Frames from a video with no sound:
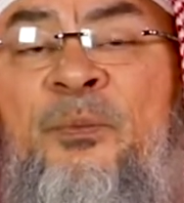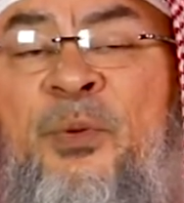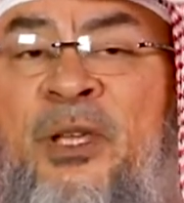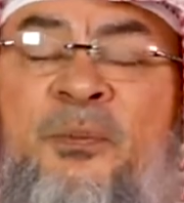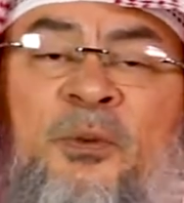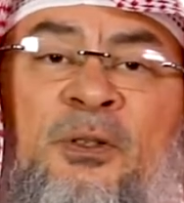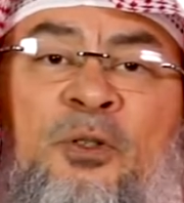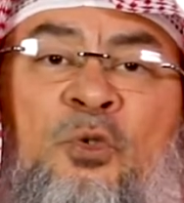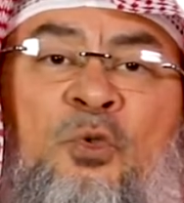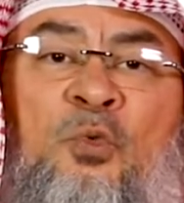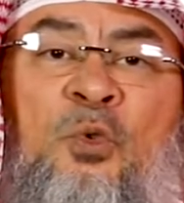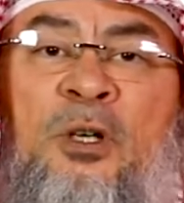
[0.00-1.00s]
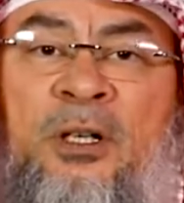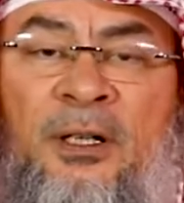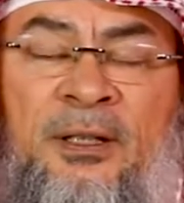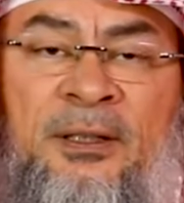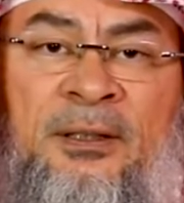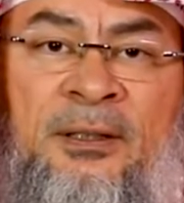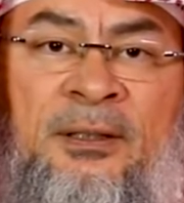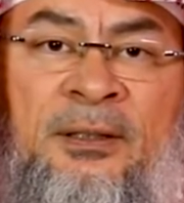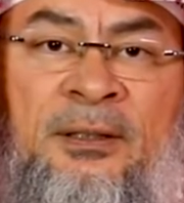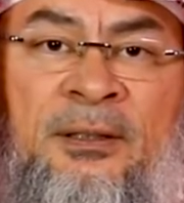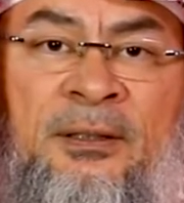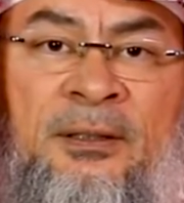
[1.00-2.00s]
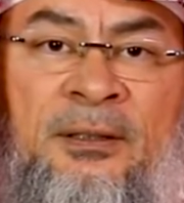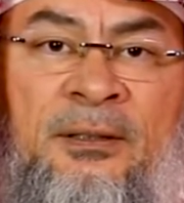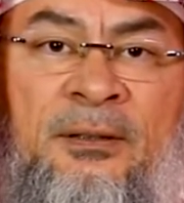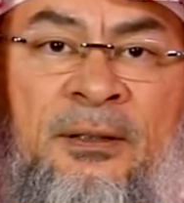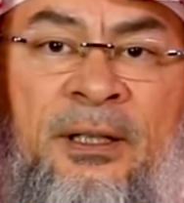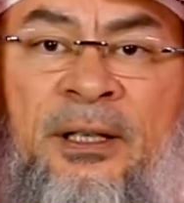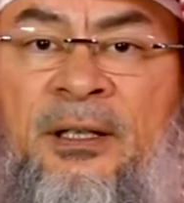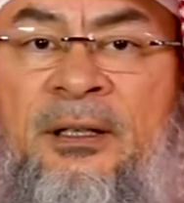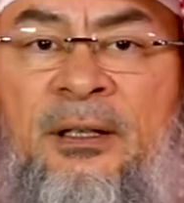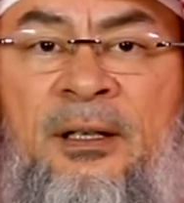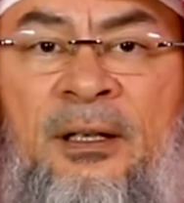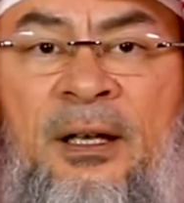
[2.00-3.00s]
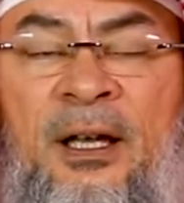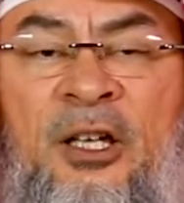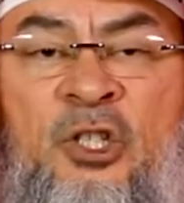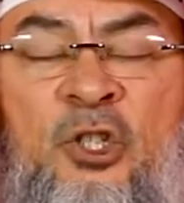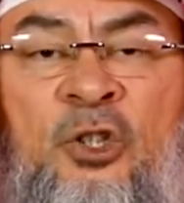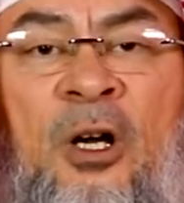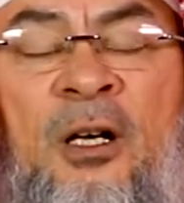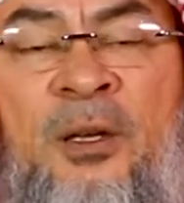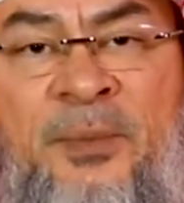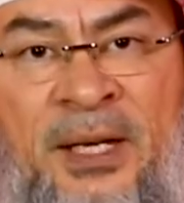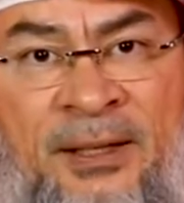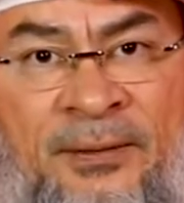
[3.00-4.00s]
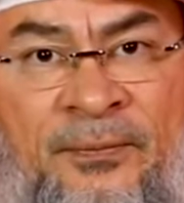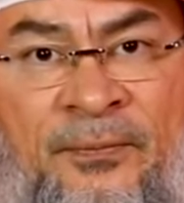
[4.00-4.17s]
people who work in astronomy,